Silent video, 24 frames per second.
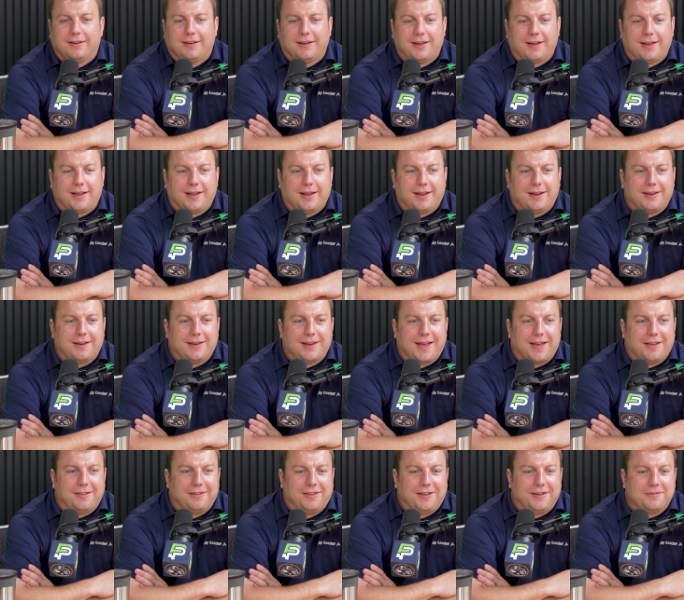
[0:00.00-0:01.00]
And
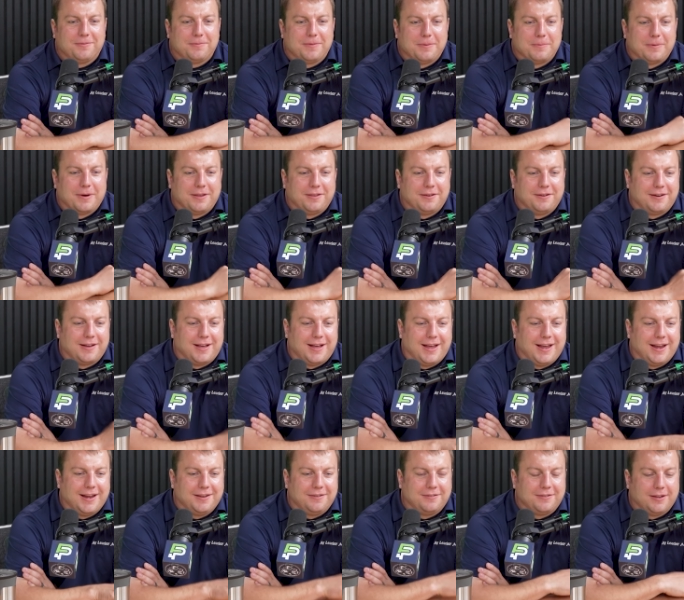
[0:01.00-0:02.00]
Dad left my brother and
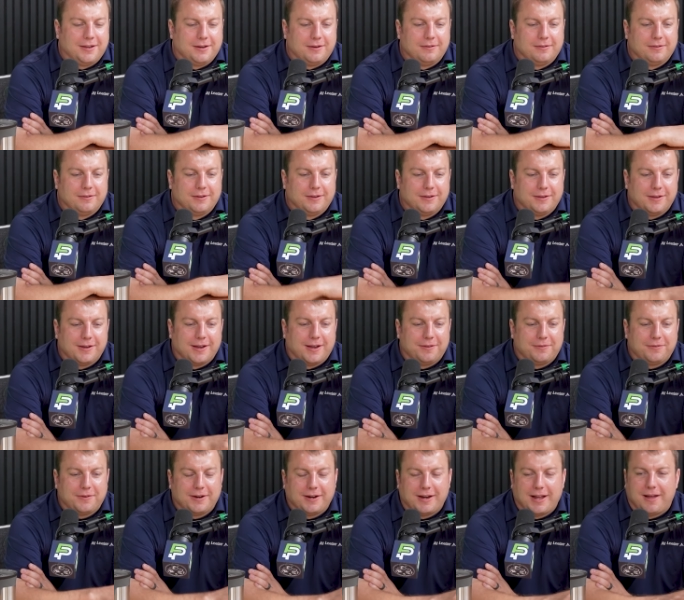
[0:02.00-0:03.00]
I and said, "You guys
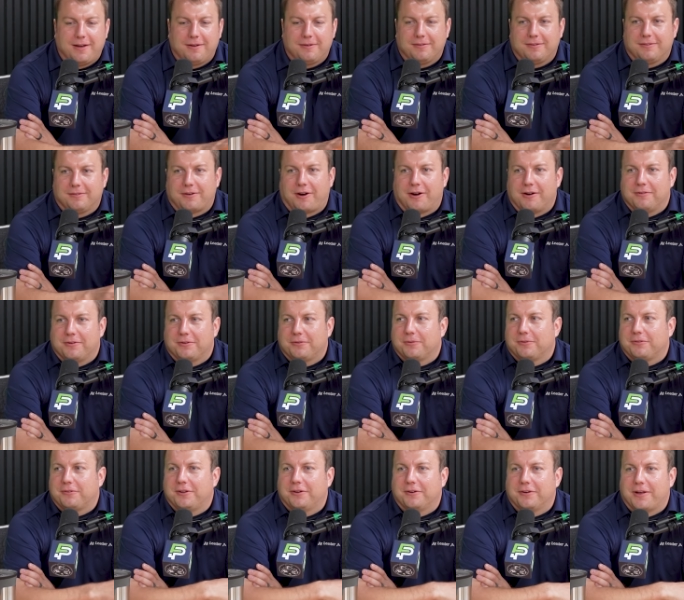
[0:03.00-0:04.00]
figured out harvest
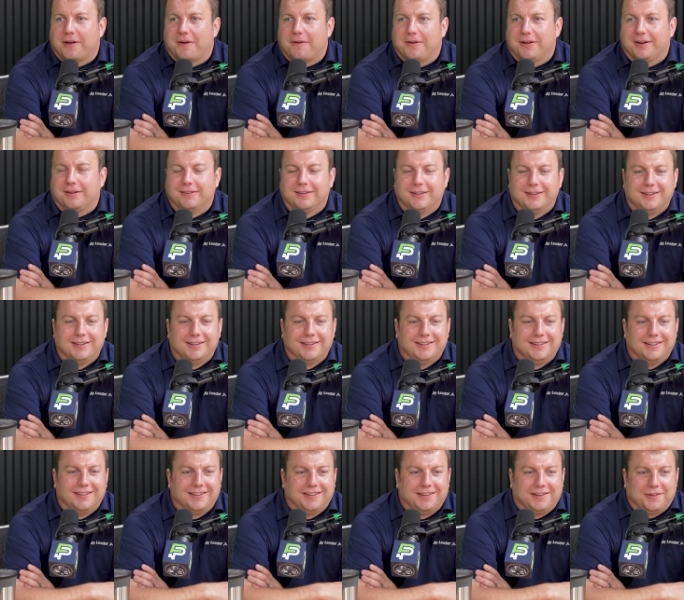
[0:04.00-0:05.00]
was still going."
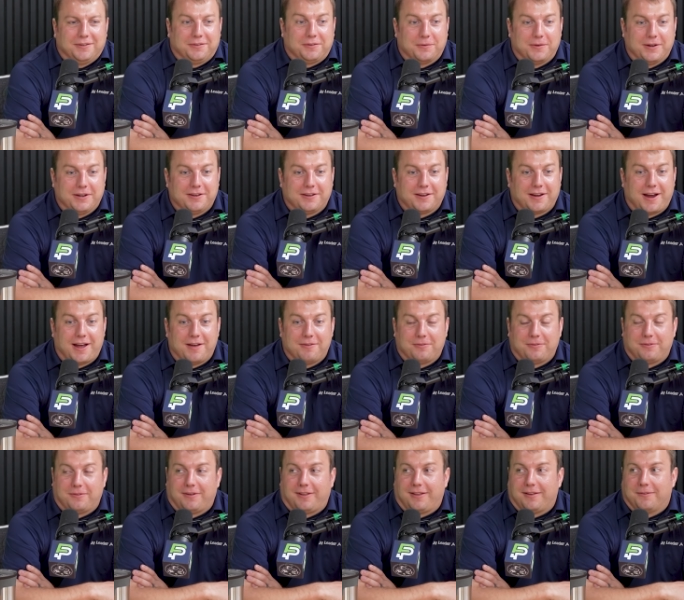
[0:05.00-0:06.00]
So we took it off
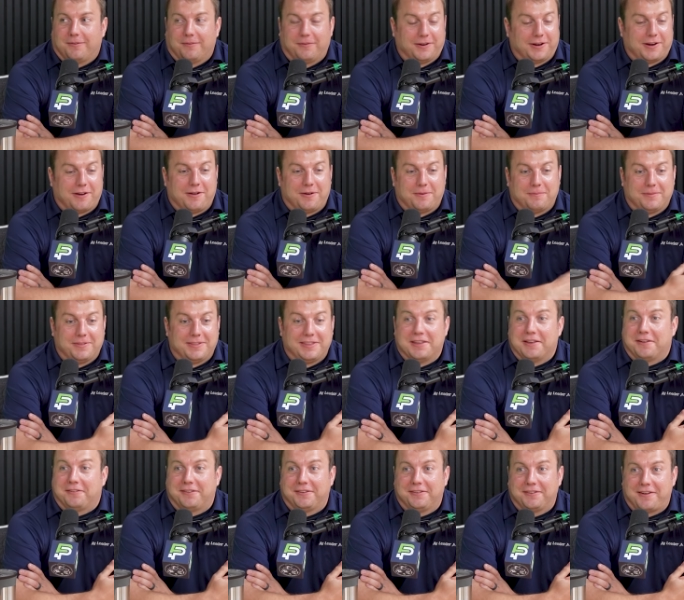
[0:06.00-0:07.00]
and we're calling them,
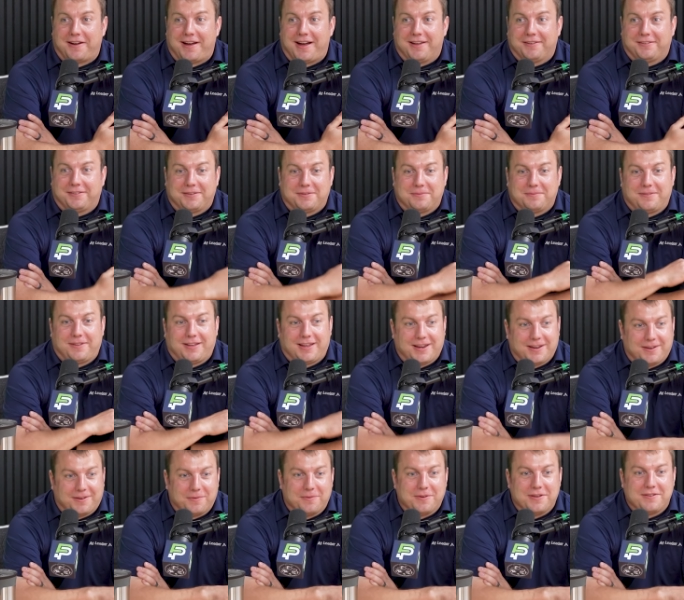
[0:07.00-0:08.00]
"This is awesome.
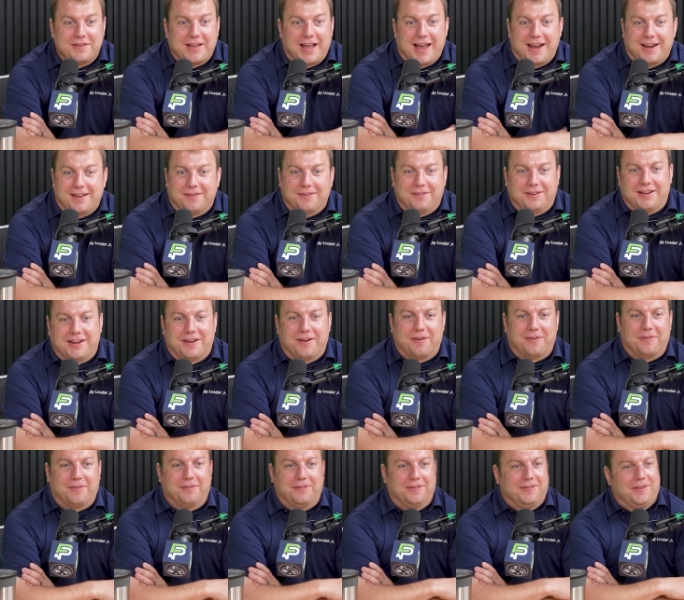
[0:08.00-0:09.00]
Like, we got it.
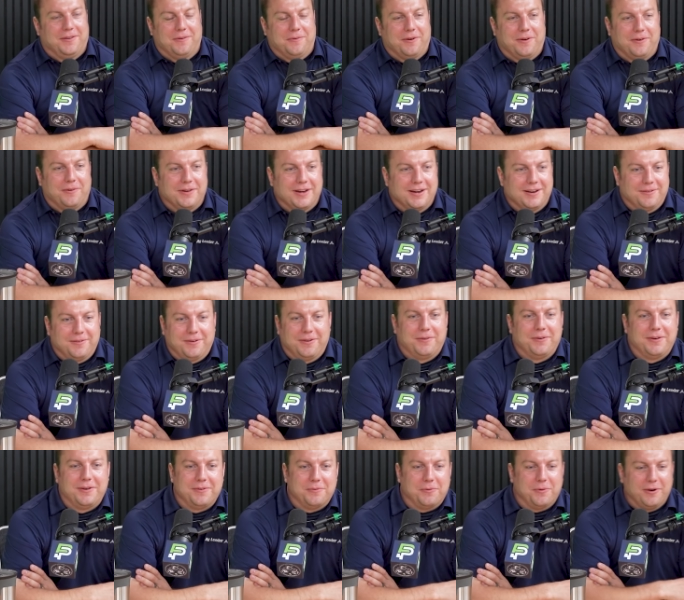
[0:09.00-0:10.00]

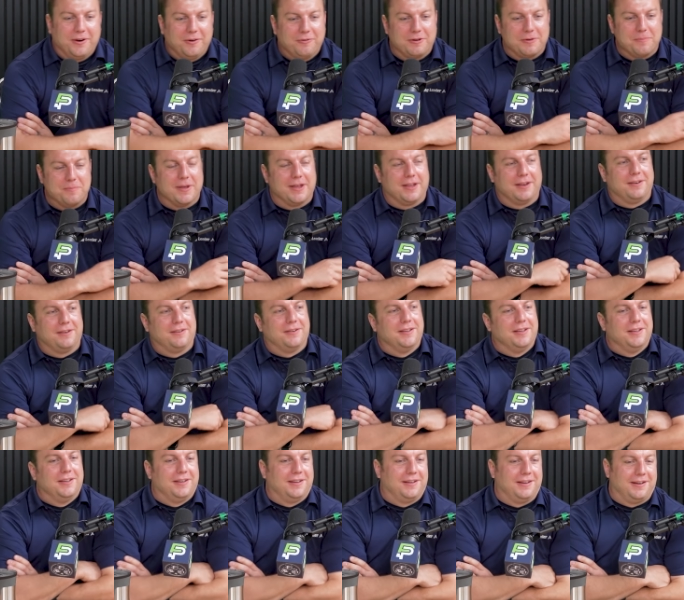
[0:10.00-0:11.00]
Where have we been
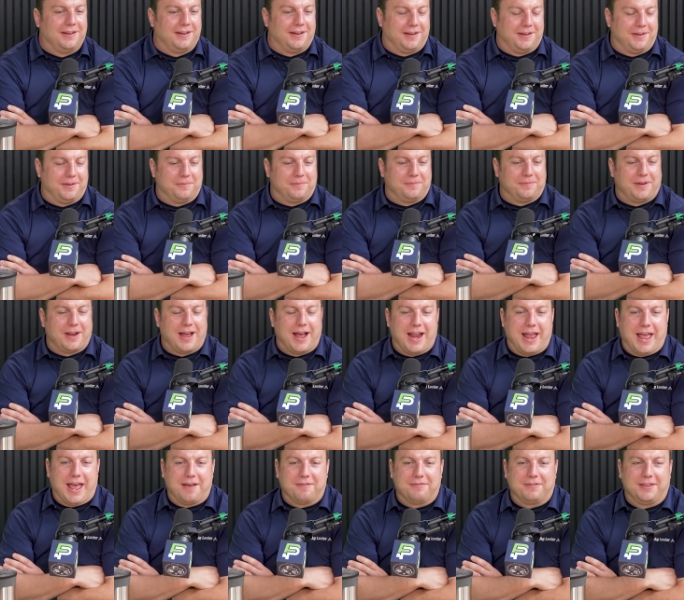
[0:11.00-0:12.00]
not
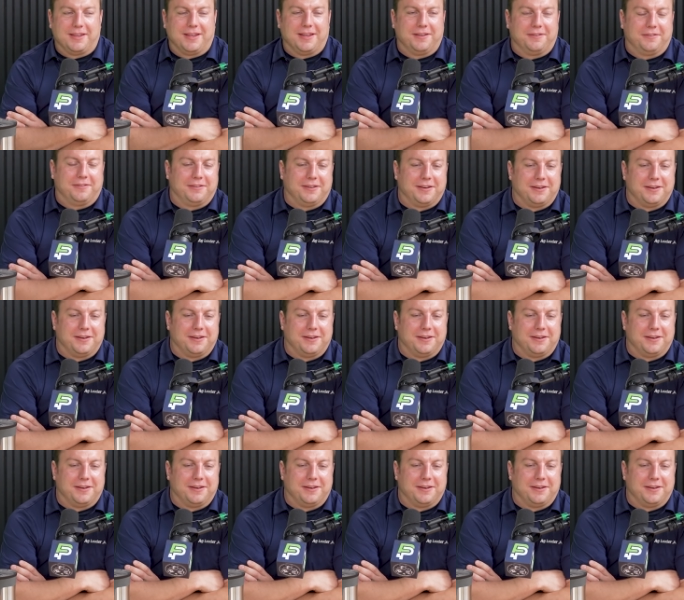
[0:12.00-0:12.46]
having this?"